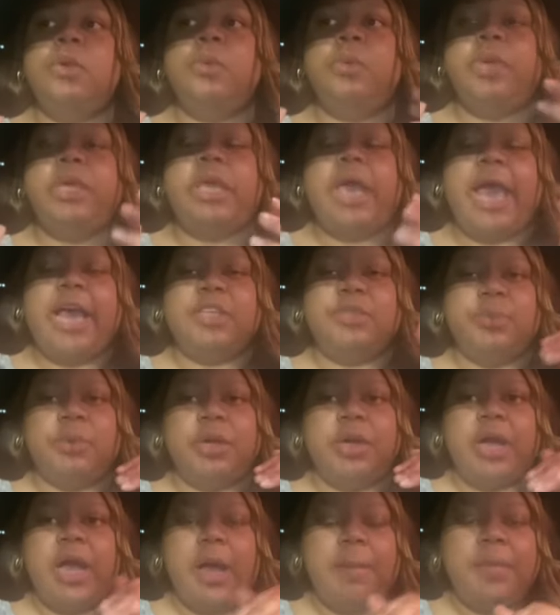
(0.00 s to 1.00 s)
We, as
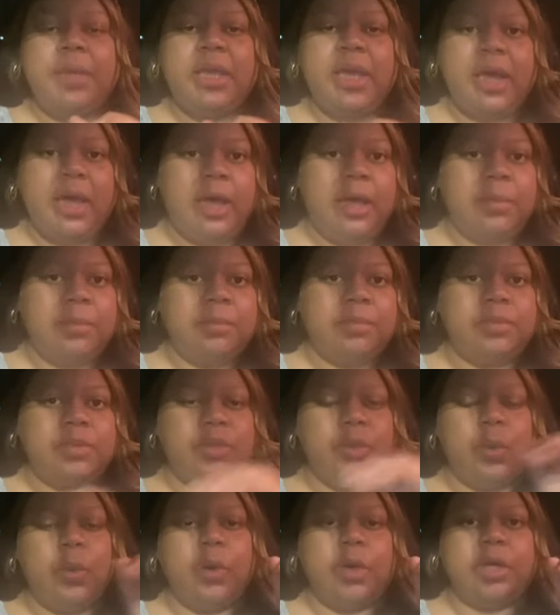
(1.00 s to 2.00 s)
we're coming up
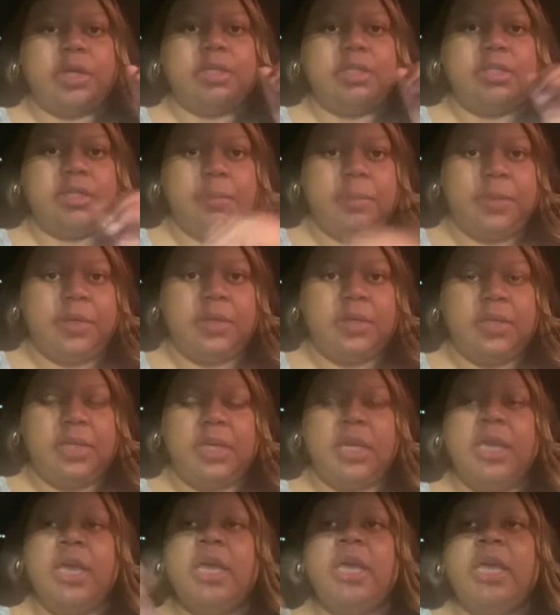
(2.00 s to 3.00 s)
towards the
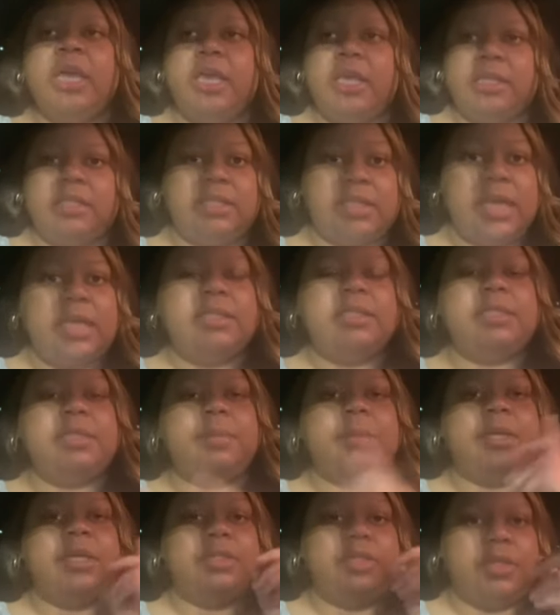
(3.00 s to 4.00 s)
building, he says to
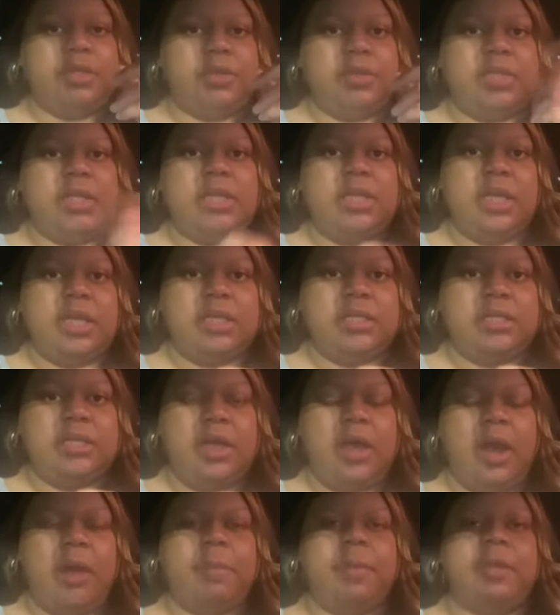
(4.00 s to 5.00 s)
me, Do you see the
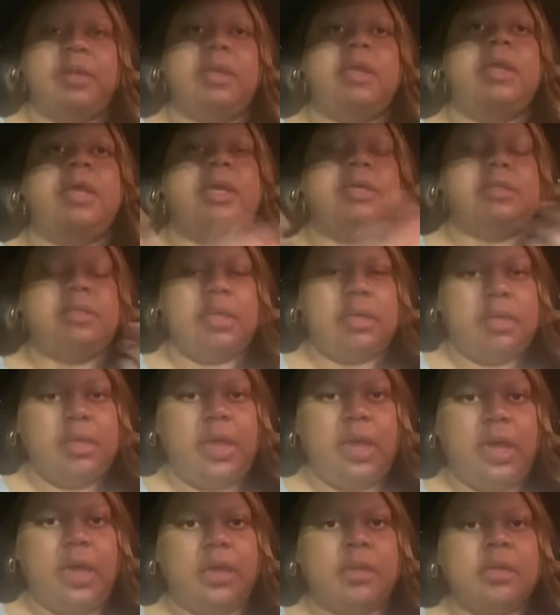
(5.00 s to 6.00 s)
NCR building? I said,
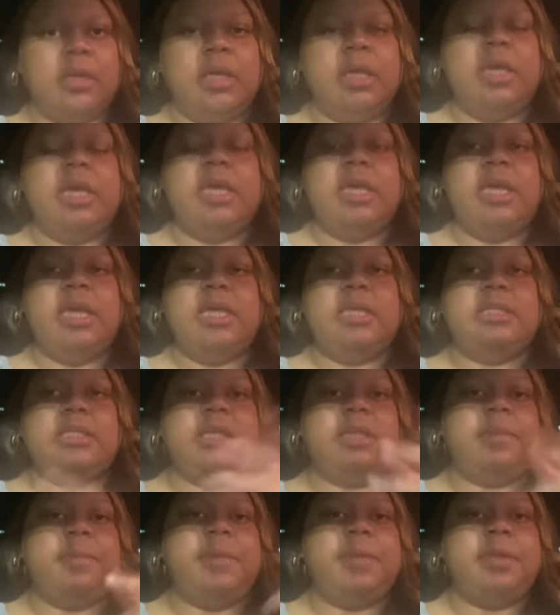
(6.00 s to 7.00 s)
Yeah. He
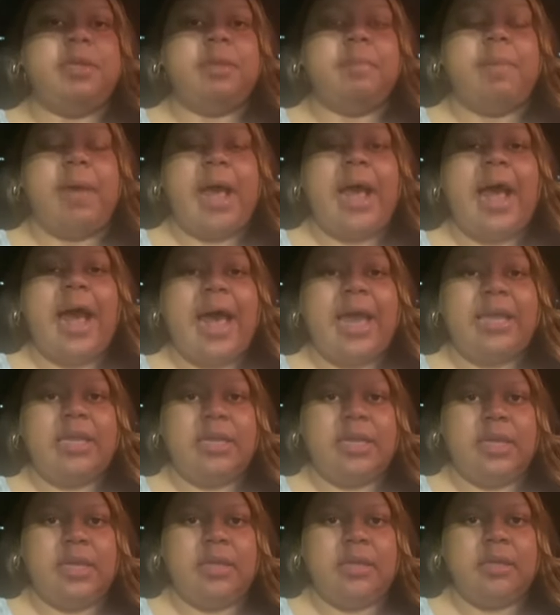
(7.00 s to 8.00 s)
said, The building
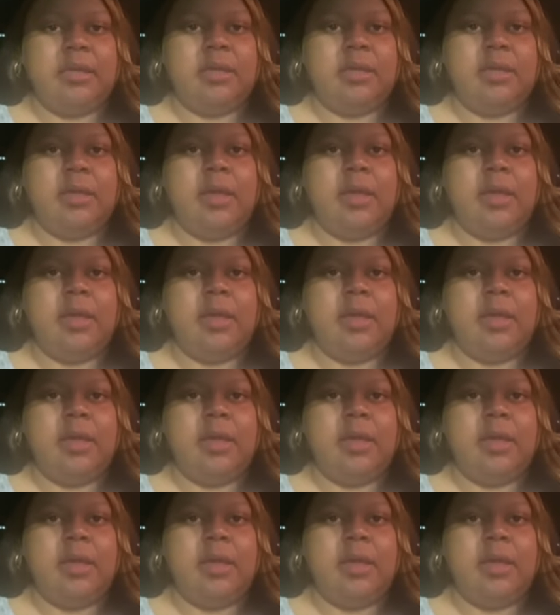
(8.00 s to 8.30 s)
behind it